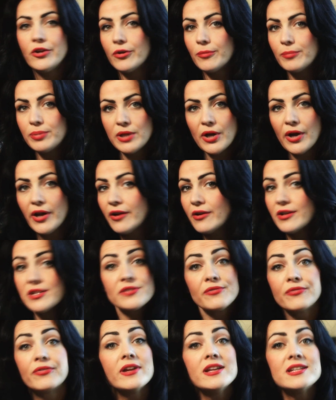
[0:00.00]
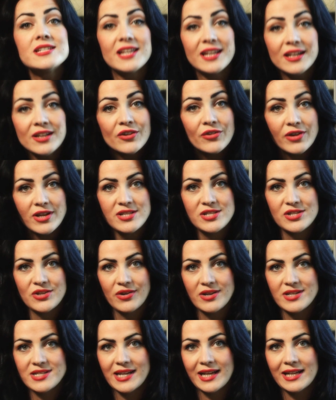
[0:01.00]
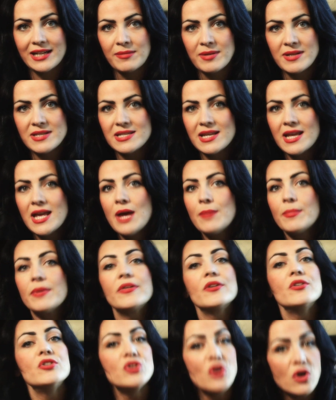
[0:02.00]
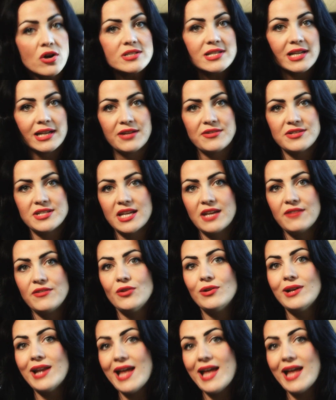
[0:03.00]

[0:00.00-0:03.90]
Your employer is free to increase your entitlements, but they're not allowed to give you